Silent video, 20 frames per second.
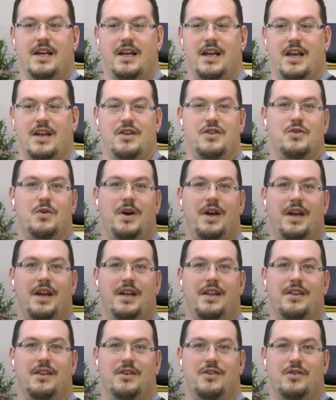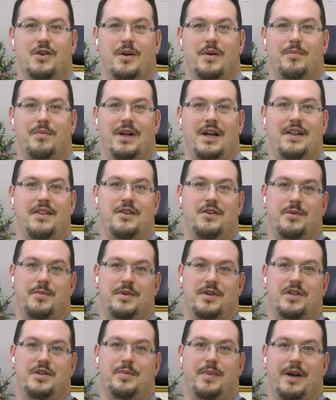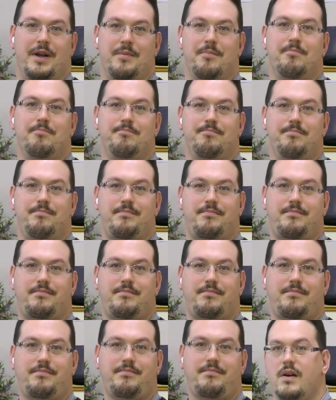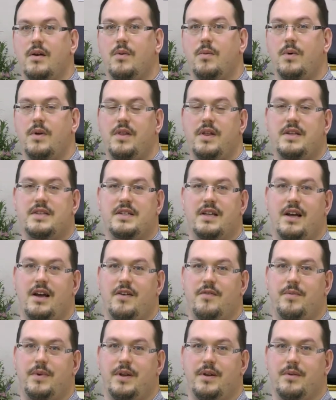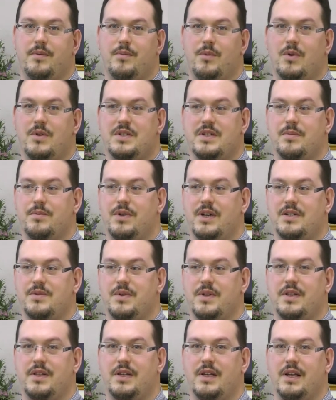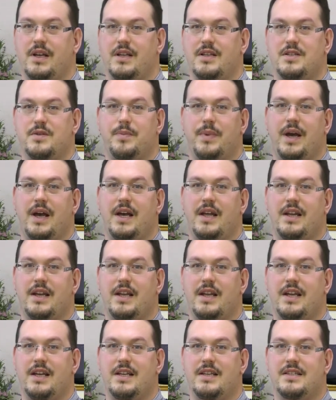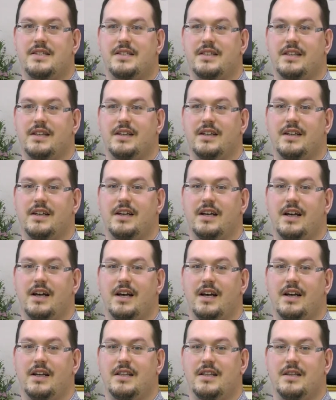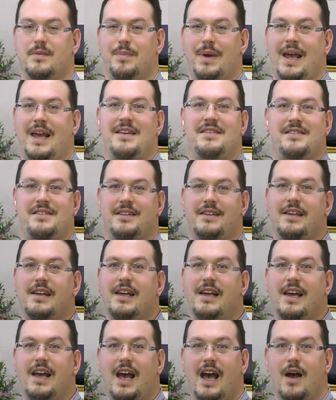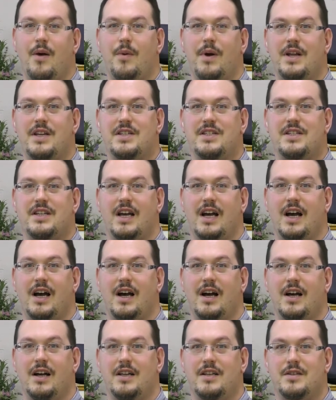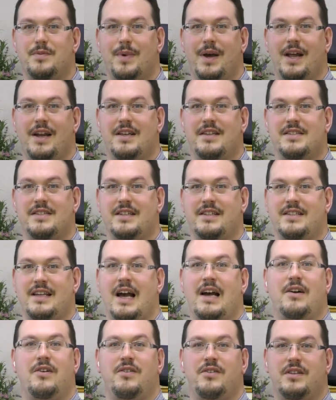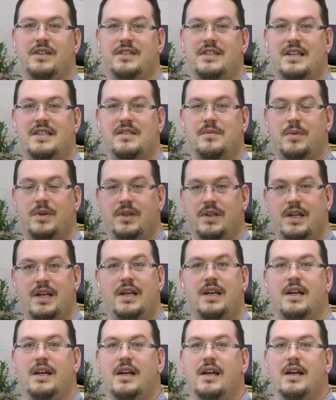enjoy their trip, planning the trip to Japan. One of the things that I've been most impressed with in Japan is the the pace at which uh, Japan has tackled accessibility.